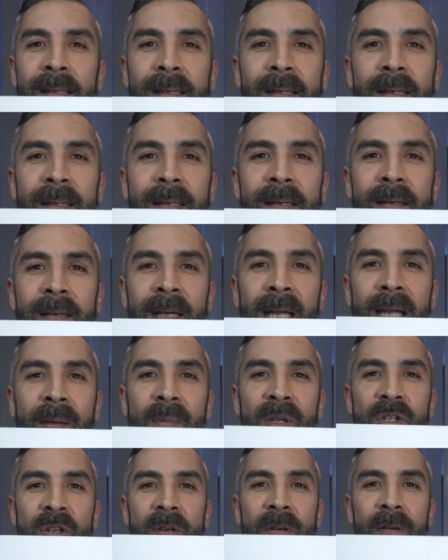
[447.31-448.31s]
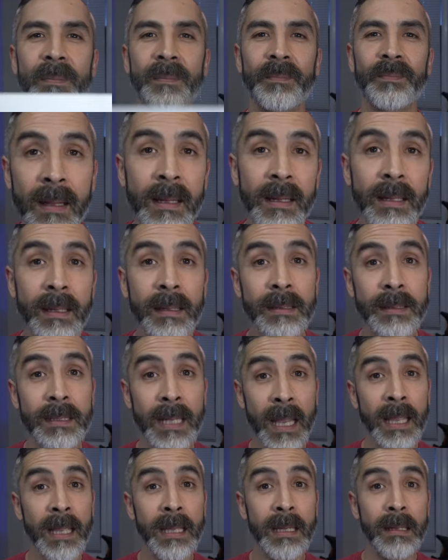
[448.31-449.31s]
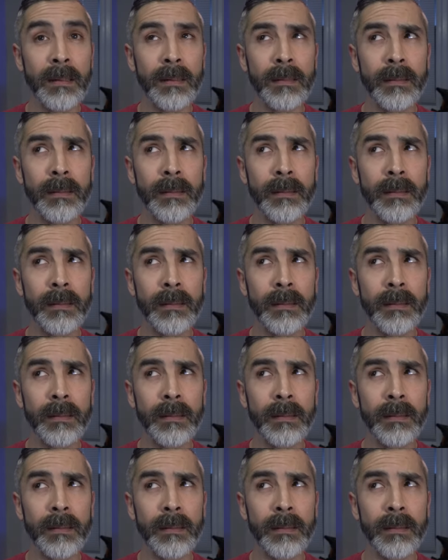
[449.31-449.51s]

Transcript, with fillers: Oh, amateur. Take...